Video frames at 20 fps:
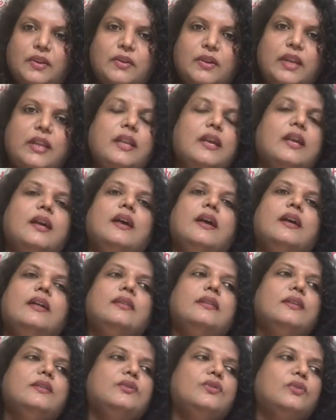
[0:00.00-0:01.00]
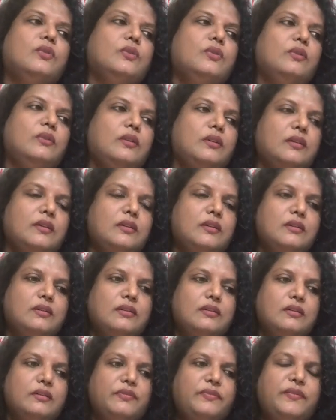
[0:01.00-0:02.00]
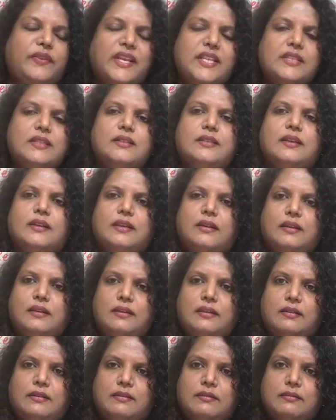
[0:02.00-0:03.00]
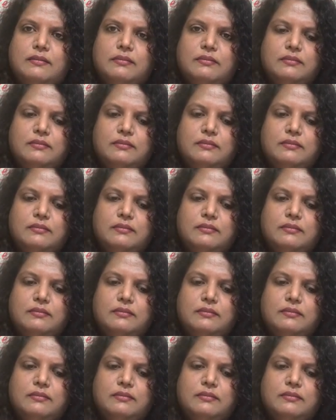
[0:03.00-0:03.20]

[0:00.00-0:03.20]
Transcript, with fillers: All right. There is no fixed uh,